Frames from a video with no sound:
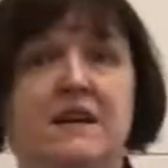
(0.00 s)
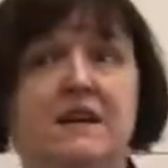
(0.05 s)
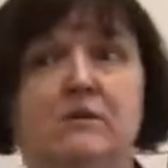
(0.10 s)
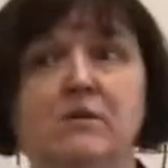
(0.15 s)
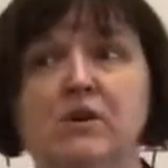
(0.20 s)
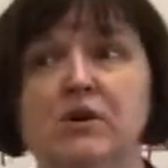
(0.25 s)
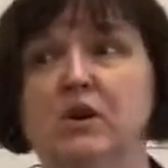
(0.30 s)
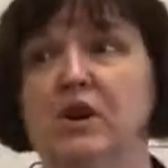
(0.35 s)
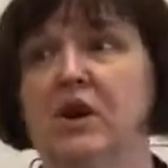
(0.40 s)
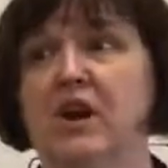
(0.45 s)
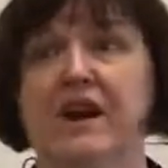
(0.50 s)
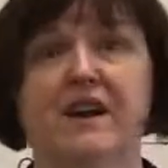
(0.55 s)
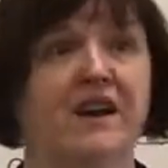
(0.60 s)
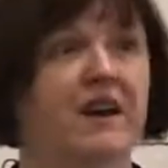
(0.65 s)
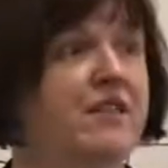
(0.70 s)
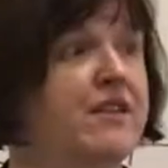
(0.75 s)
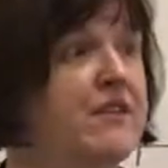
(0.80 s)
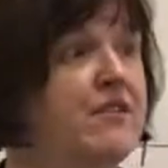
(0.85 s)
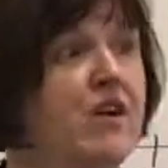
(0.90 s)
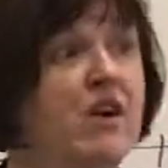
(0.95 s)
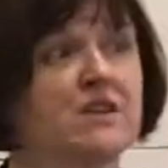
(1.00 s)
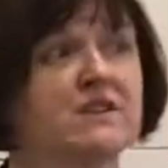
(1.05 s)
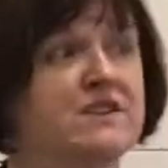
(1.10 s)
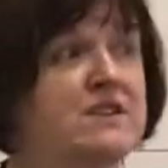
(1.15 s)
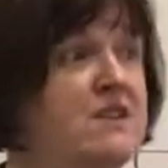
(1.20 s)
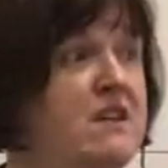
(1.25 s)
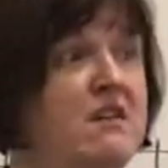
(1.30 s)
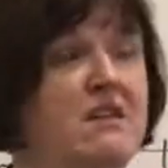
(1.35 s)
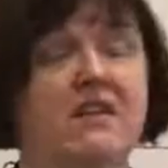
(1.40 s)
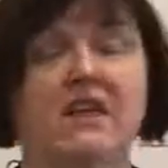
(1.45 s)
anyone got another
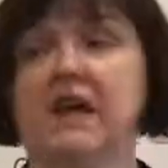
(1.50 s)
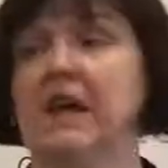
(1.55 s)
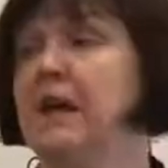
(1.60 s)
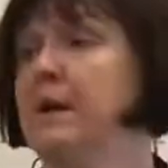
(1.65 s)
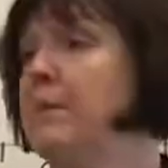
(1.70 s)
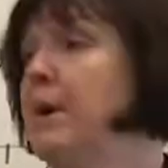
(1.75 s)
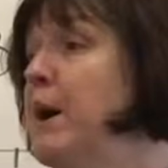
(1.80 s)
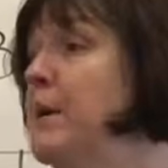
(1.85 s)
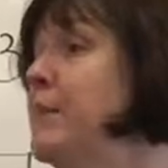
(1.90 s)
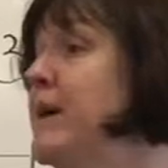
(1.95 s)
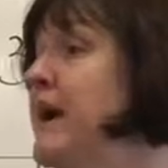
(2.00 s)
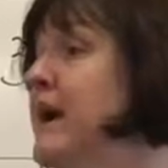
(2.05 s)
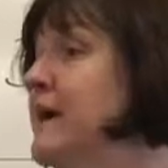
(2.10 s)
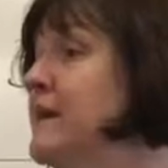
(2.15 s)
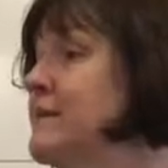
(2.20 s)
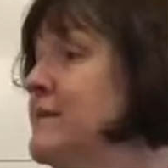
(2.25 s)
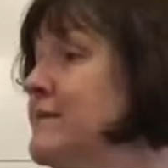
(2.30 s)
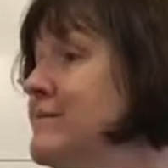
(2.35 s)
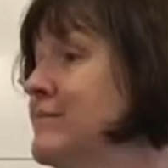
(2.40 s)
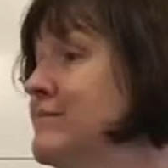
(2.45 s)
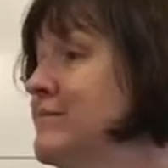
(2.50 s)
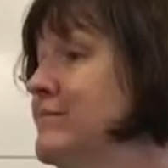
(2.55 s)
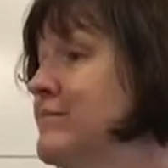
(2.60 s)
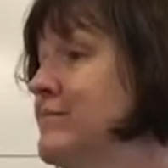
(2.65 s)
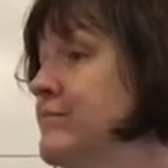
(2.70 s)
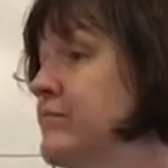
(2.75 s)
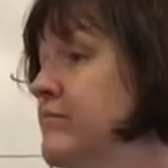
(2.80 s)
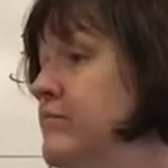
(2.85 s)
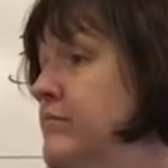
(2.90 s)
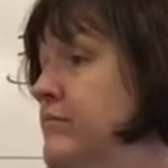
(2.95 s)
answer that they think it might be?
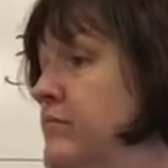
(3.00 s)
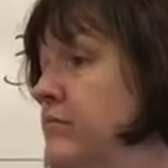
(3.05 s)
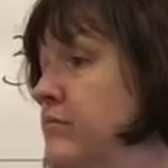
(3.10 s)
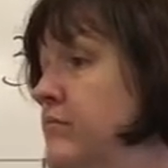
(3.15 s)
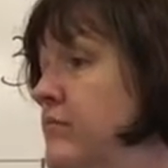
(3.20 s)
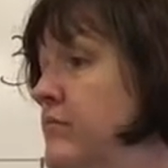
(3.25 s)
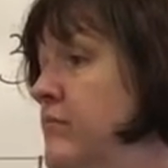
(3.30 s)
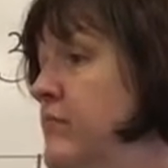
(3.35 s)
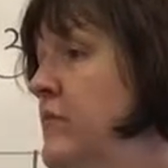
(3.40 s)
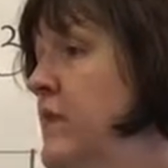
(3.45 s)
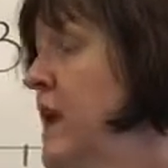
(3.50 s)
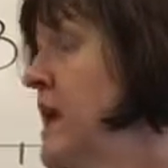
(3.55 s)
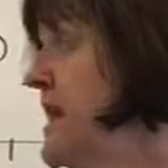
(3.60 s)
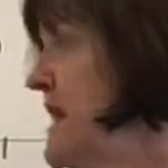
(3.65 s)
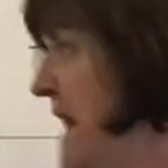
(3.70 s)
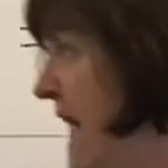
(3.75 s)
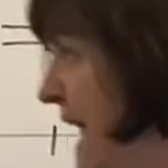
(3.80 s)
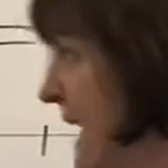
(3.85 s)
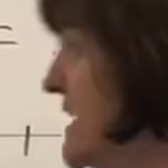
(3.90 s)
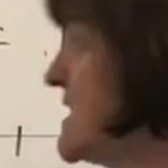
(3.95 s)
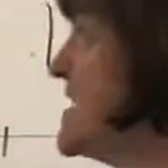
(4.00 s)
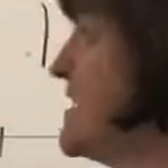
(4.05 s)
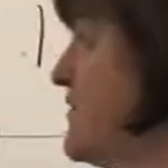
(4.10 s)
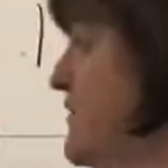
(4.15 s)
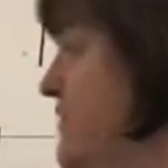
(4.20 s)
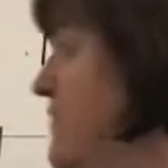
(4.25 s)
Negative